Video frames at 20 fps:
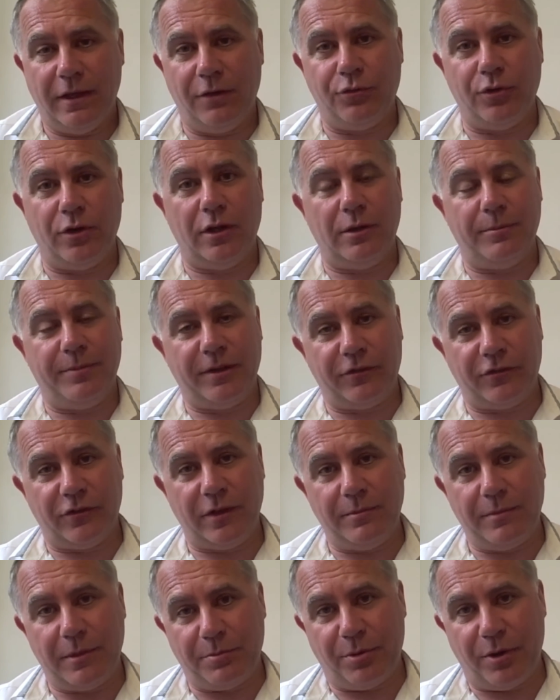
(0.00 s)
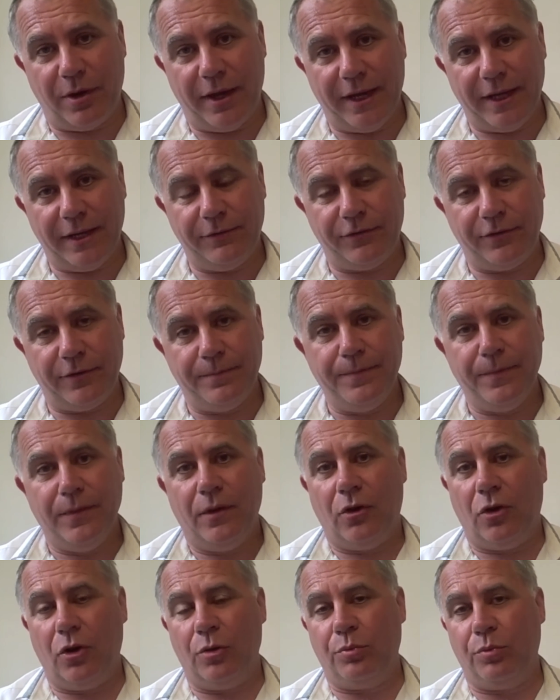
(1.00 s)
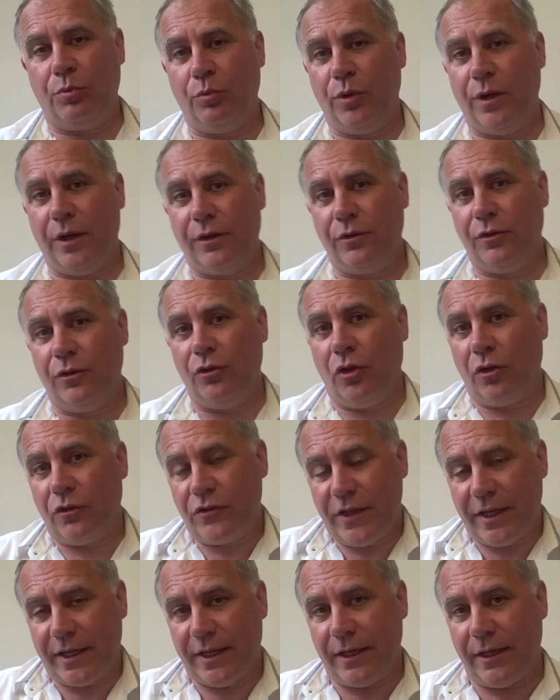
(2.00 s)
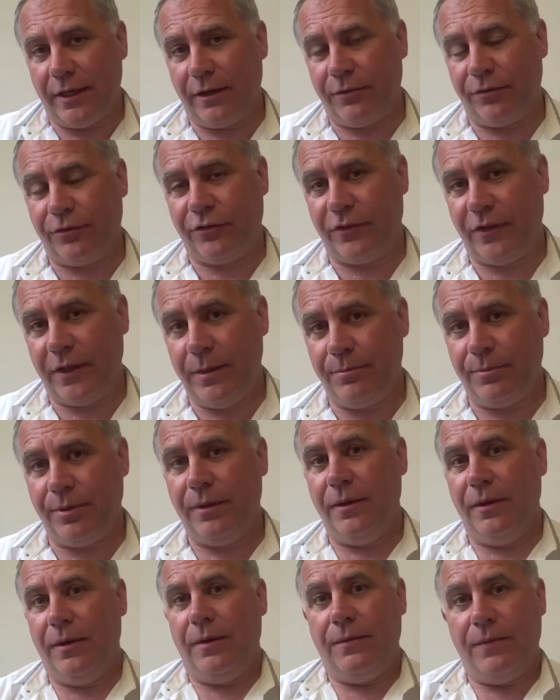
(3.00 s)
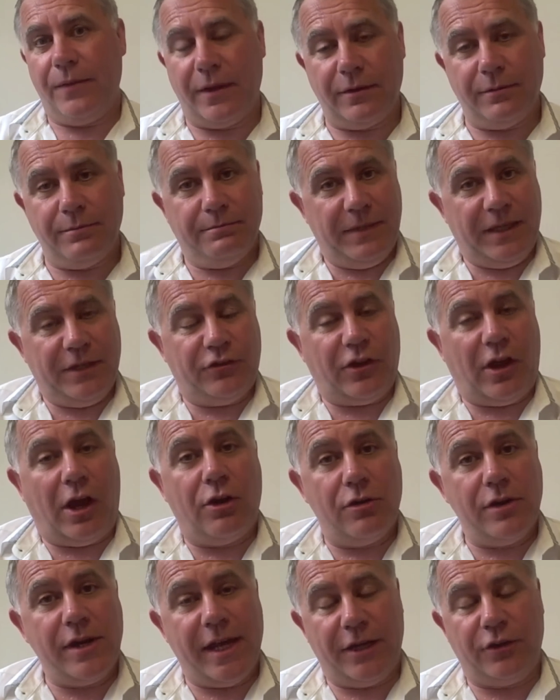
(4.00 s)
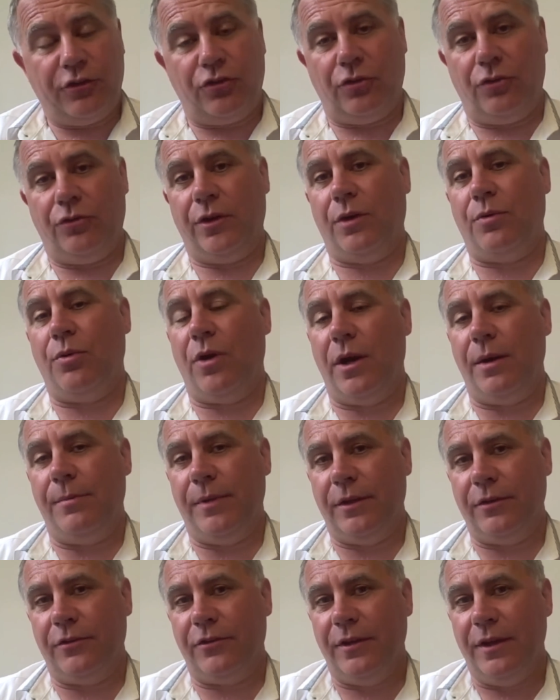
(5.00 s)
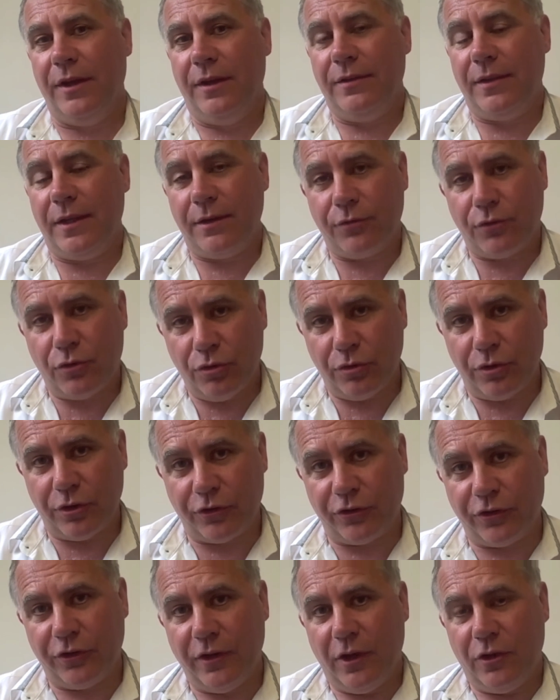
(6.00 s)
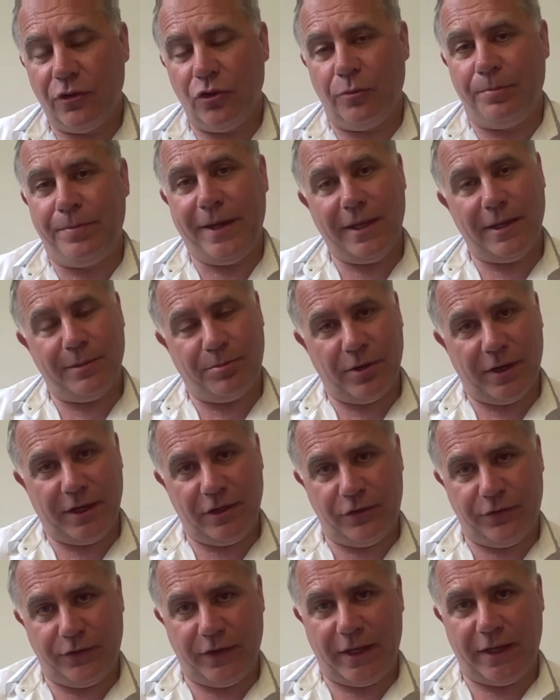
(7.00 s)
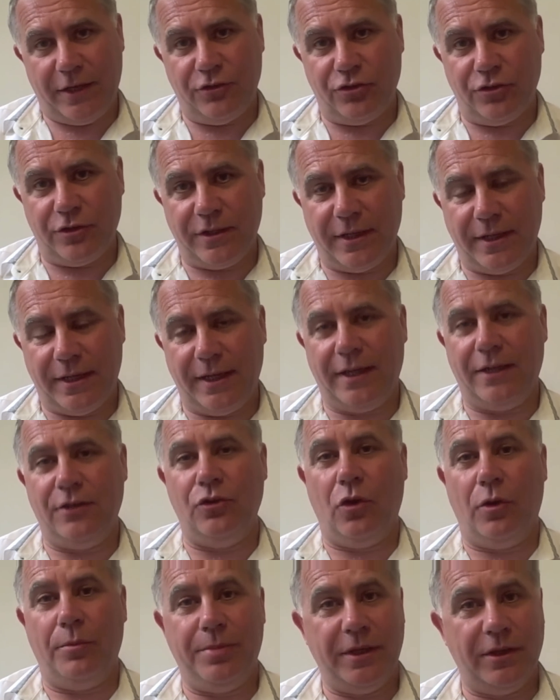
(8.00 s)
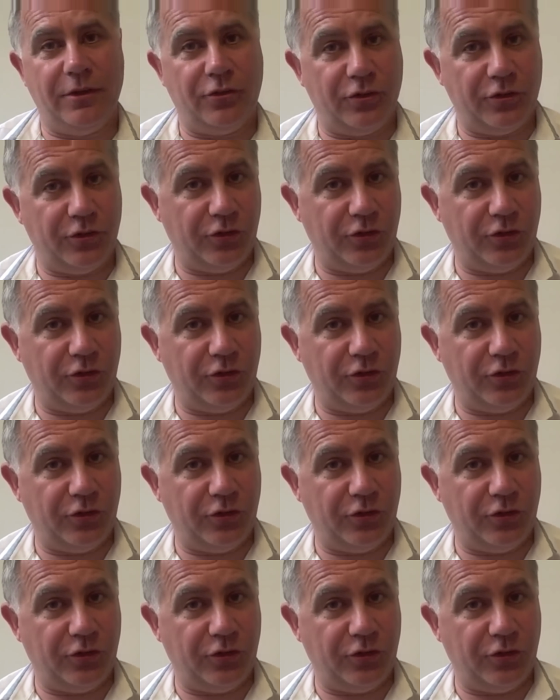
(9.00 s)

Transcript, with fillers: If we're a little bit sleep deprived, or we're not taking enough sleep that meets our natural requirements, then of course you'll pay the price for that during the day and not be as